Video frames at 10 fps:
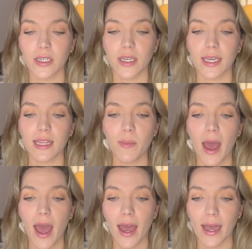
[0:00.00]
In the
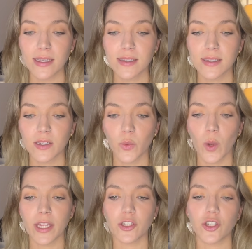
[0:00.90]
past,
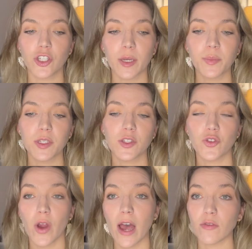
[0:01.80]
when ships
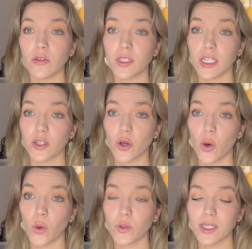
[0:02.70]
traveled in
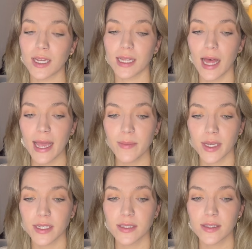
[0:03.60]
cold
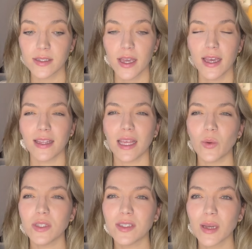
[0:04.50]
climates, they
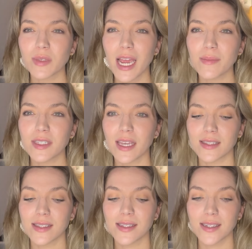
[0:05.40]
would sometimes get
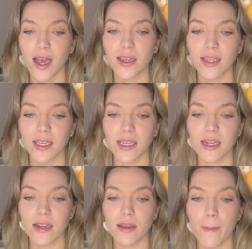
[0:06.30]
stuck
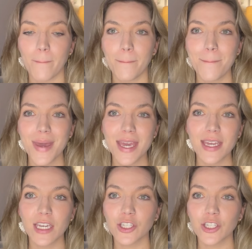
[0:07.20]
in big